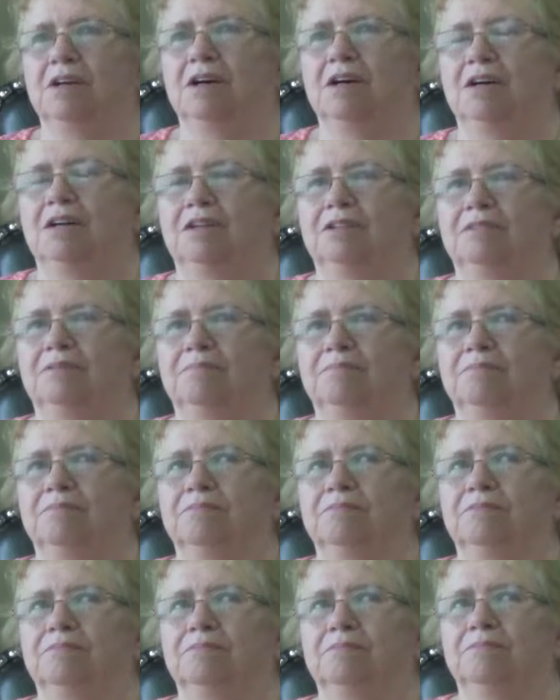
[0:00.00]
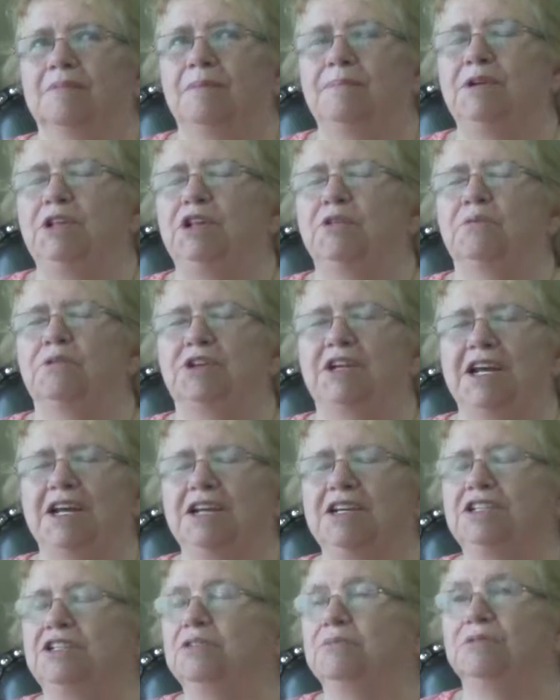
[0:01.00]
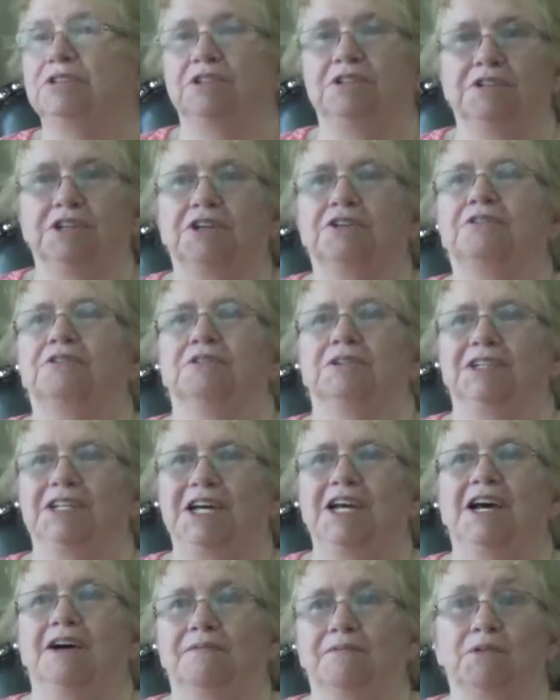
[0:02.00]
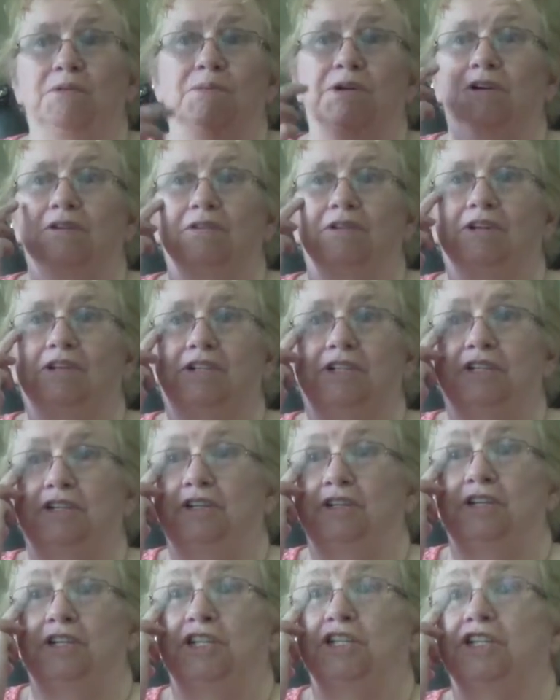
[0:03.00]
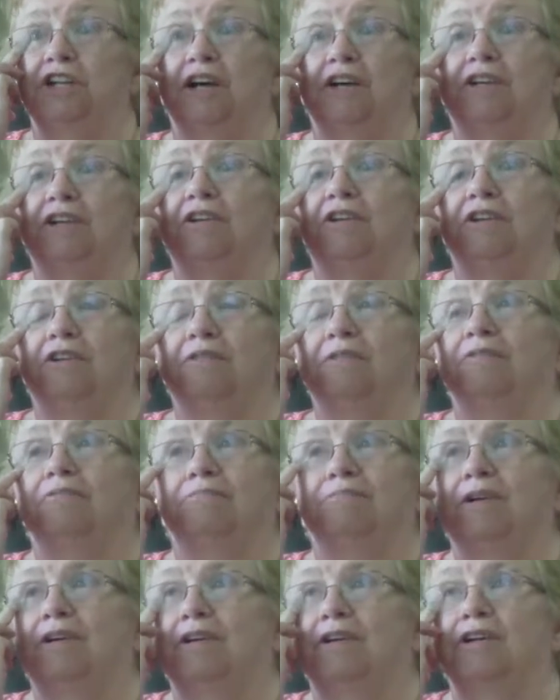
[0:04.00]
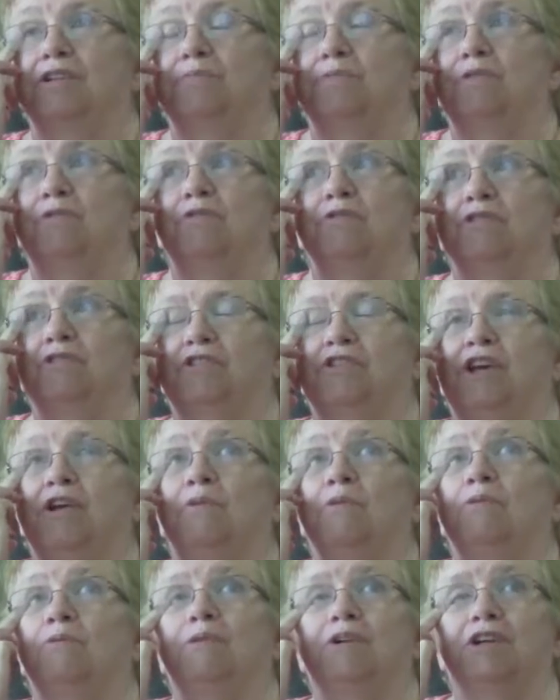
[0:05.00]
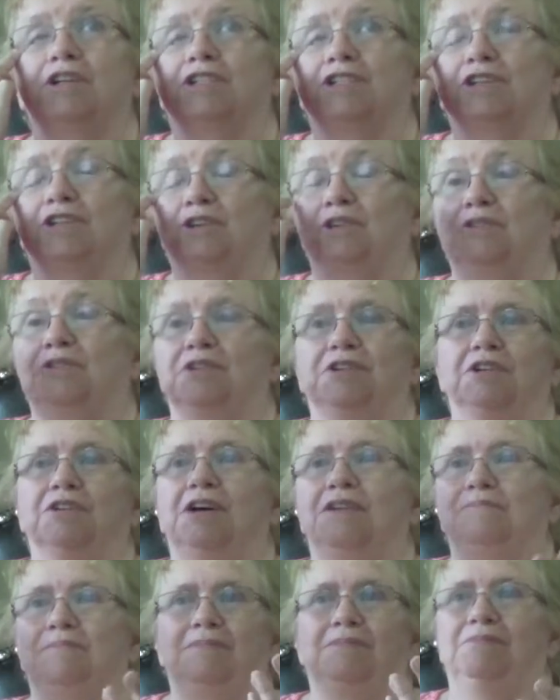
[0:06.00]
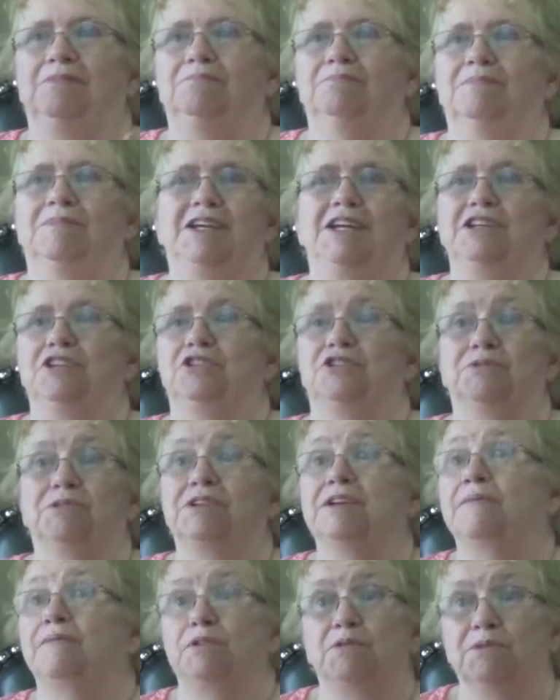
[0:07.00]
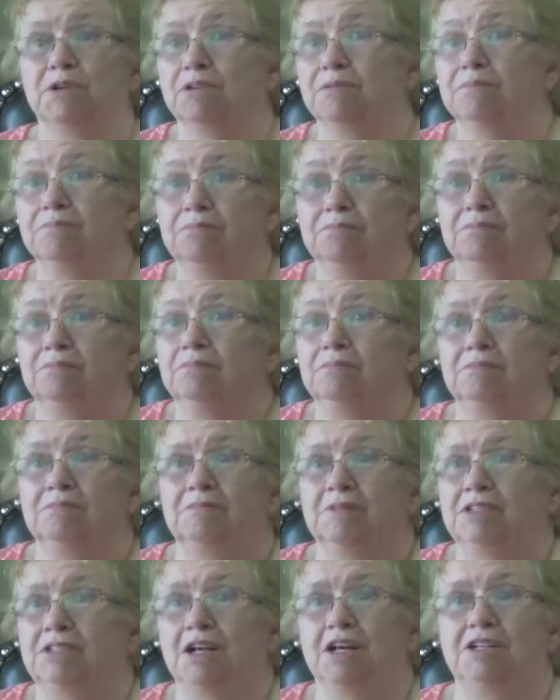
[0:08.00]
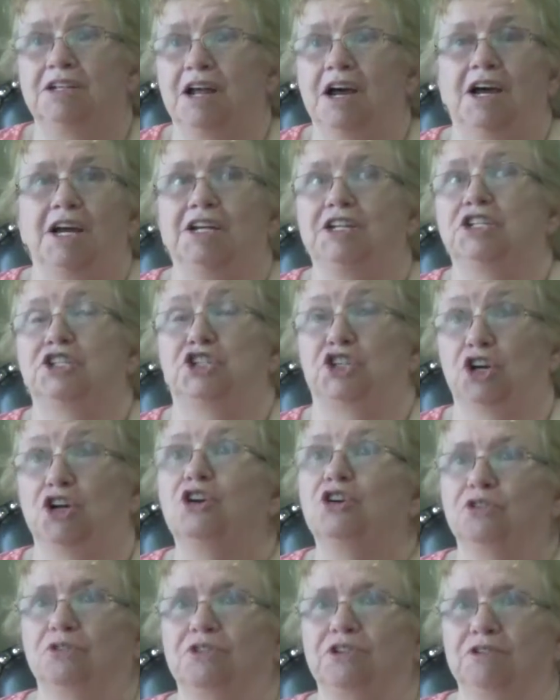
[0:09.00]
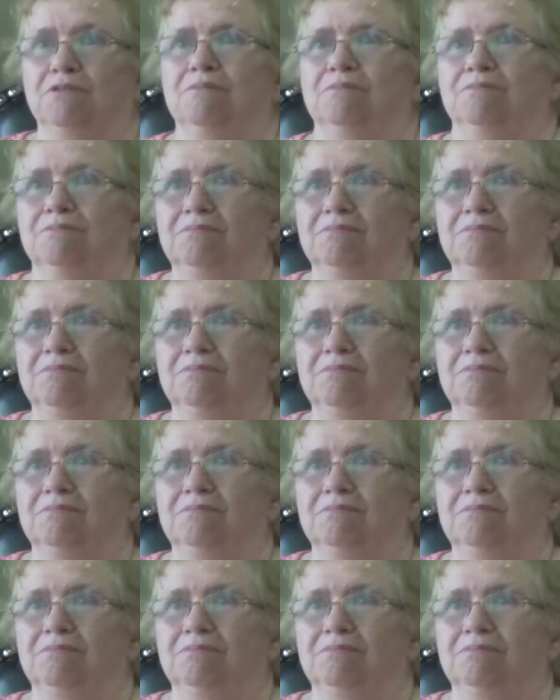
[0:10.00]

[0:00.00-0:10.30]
I mean, there were days it was literally everywhere. You know, my husband would say, well, where does it hurt? And my answer was everywhere. I just hurt.